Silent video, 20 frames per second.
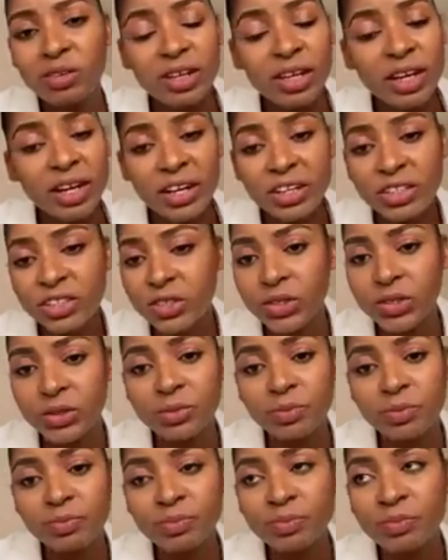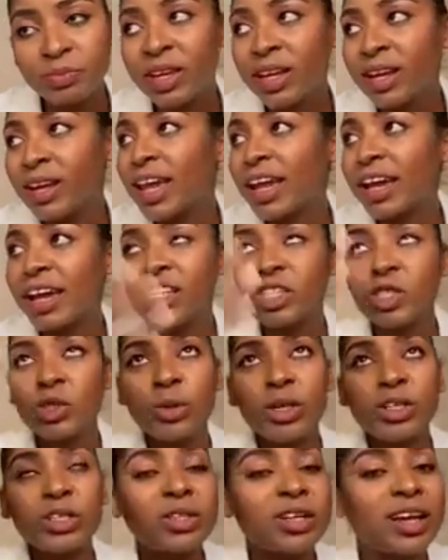You know we don't even hurt you.
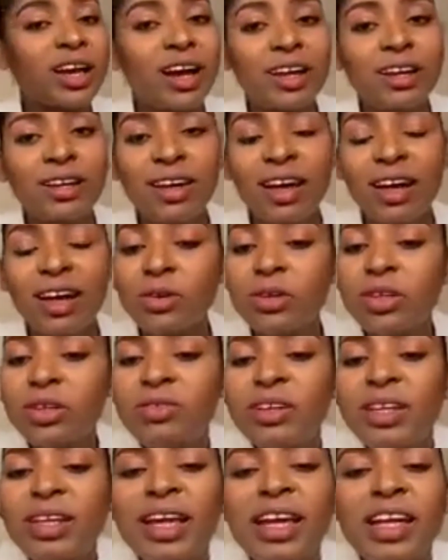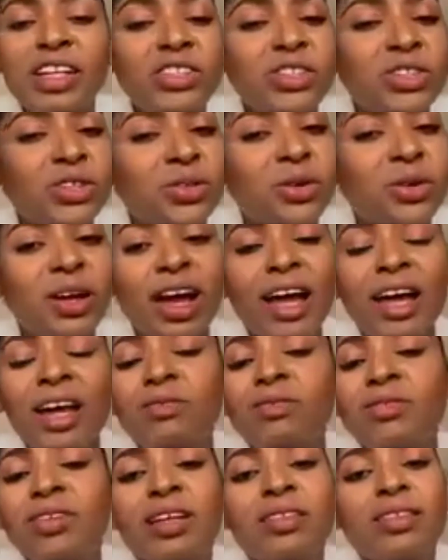Like, I swear to God, I don't even
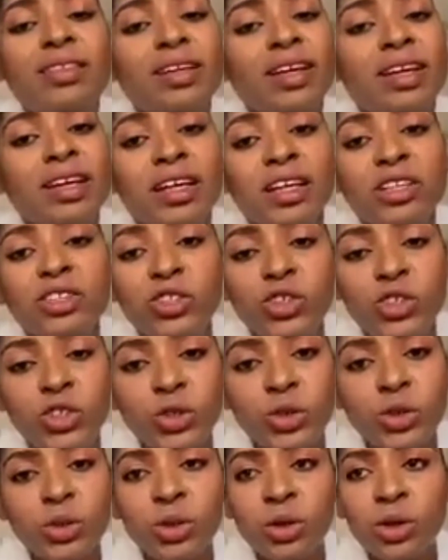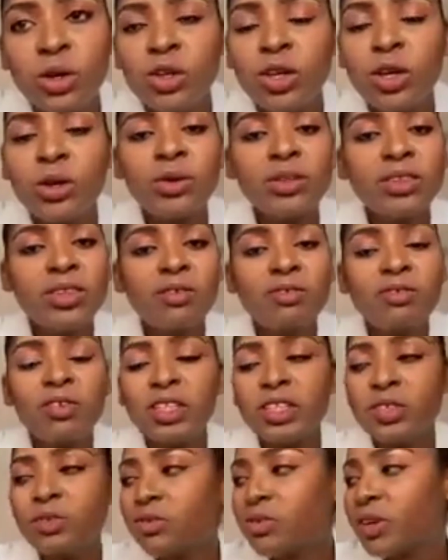hate you. I have nothing against you.
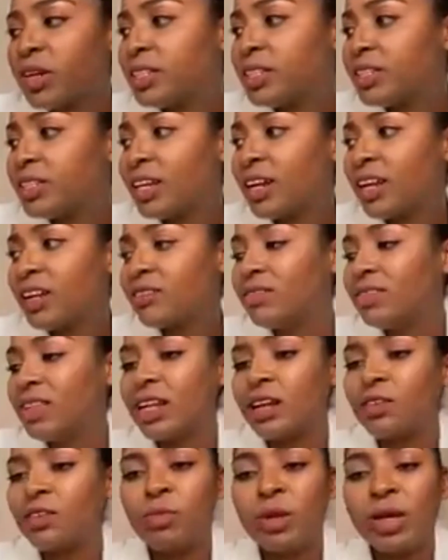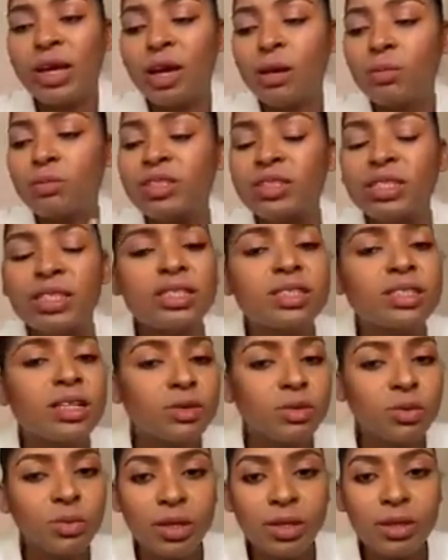You're not the first friend that I've
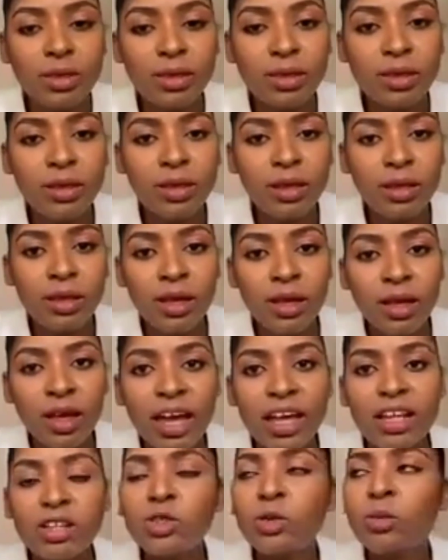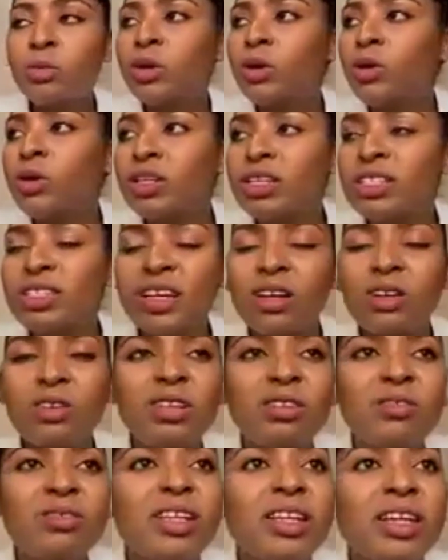become distant with. And to
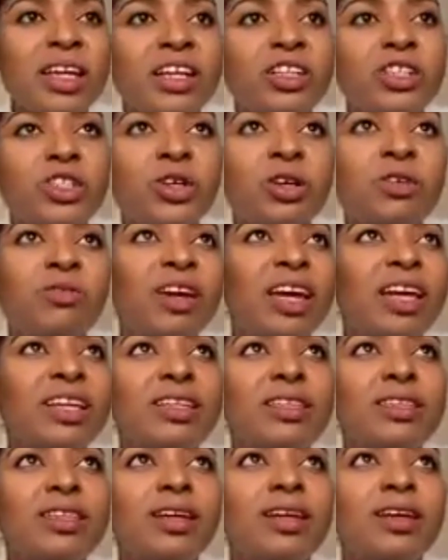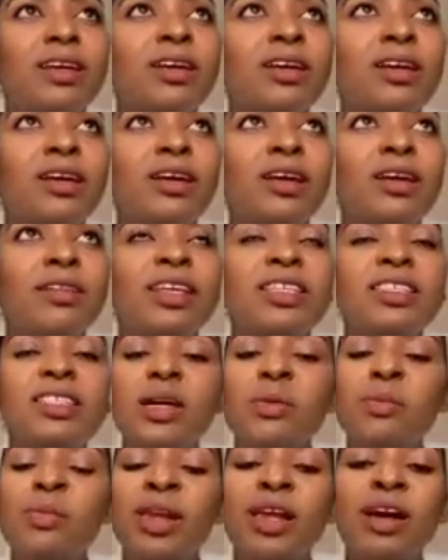be honest, I don't even hate you. If anything,
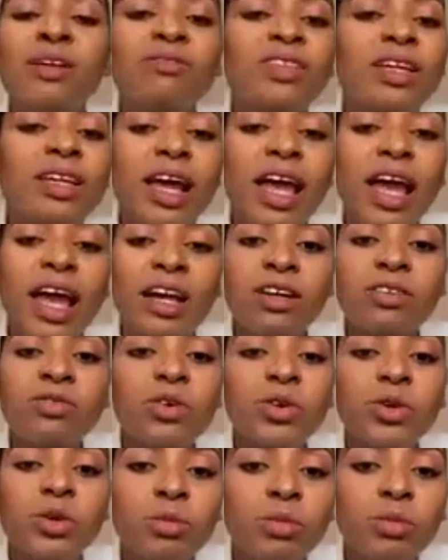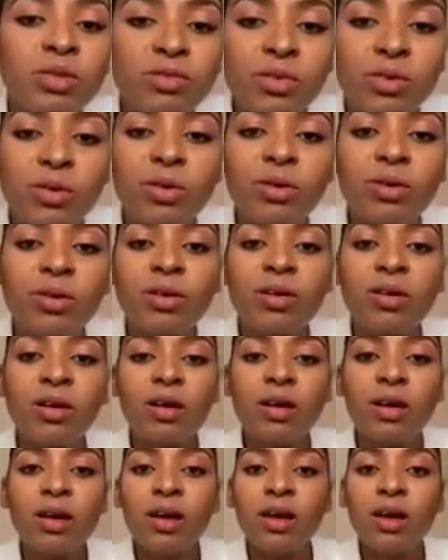the same love that I had for you
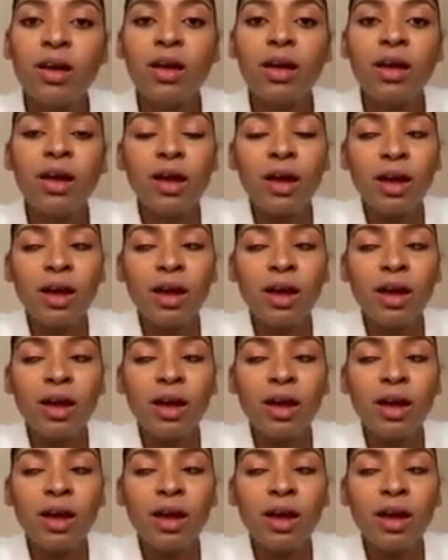before,